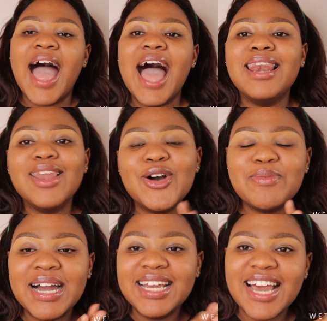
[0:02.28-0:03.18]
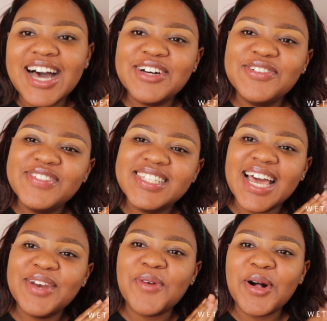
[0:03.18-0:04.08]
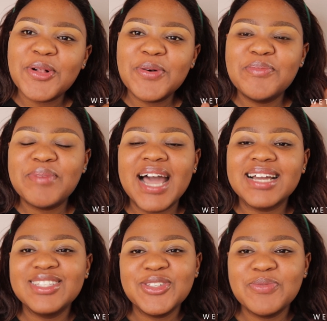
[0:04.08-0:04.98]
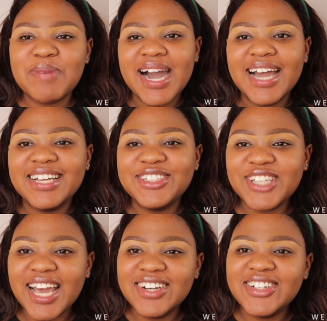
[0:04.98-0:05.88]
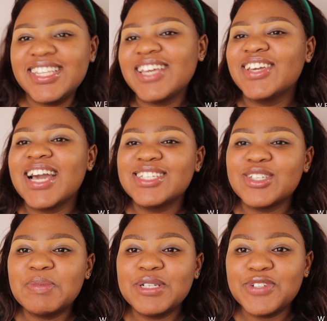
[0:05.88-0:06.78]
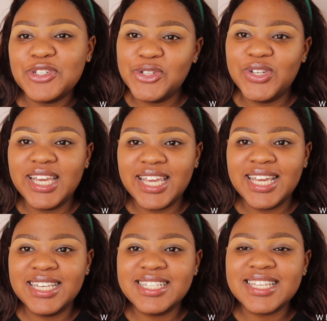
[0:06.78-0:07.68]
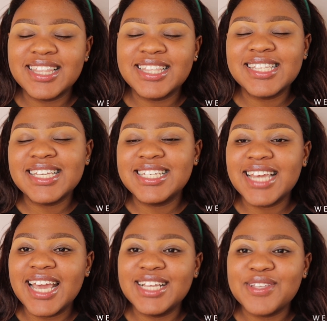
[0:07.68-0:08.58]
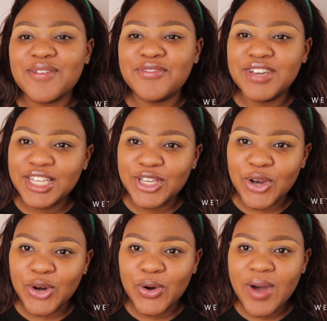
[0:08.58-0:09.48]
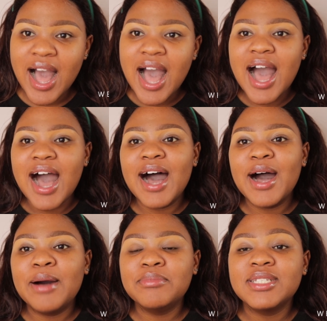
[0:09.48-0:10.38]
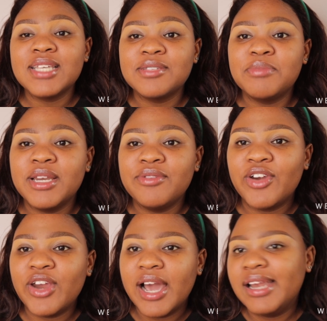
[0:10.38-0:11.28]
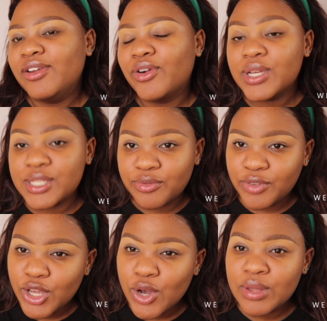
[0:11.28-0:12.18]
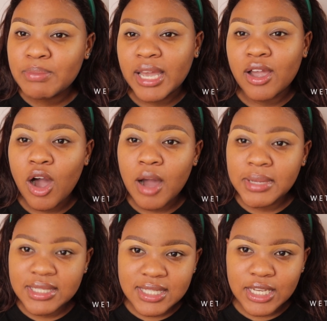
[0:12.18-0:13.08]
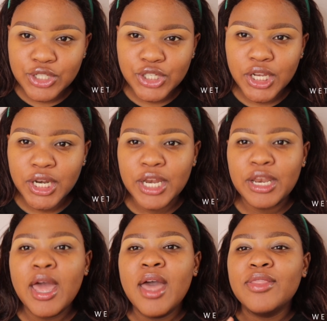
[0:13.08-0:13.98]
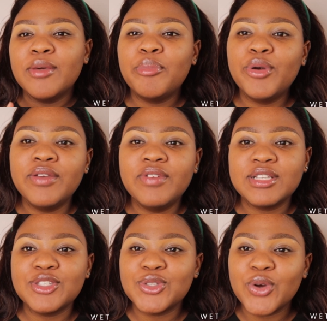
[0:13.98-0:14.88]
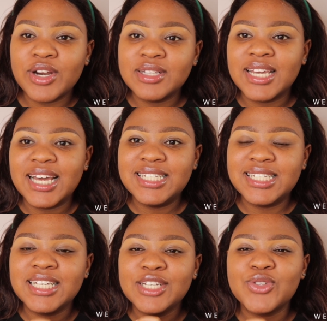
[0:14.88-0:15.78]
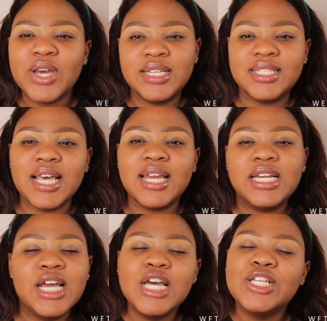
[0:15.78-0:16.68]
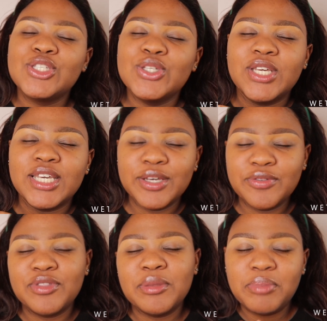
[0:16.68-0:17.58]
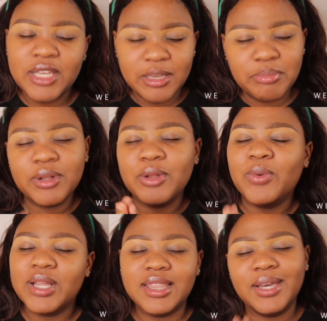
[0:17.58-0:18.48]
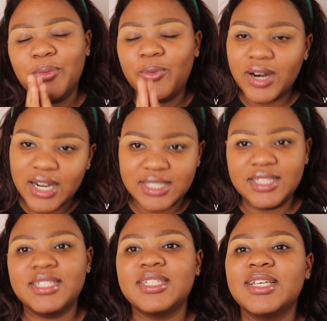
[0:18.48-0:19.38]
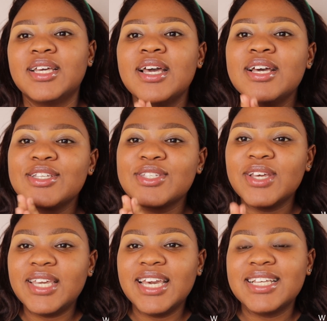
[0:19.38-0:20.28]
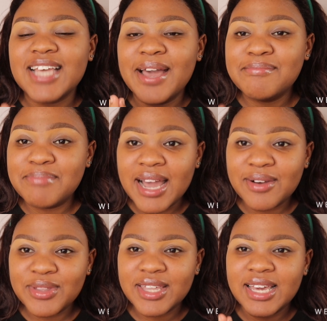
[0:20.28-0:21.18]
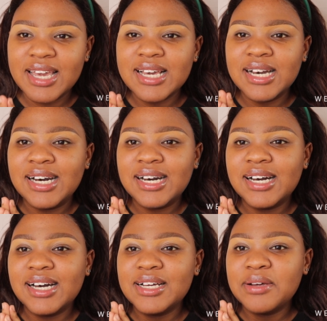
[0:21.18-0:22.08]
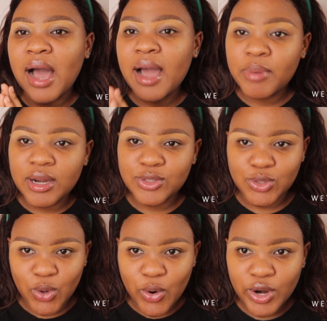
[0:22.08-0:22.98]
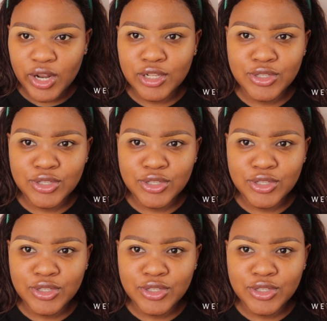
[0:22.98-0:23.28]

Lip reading: Hello my loves and welcome back to my channel. Thank you guys so much for tuning in to today's video. This has been a very highly requested video in my comment section in the previous tutorial that I did, so I decided to give the people what they want. So yes, I am back with a eyebrow tutorial.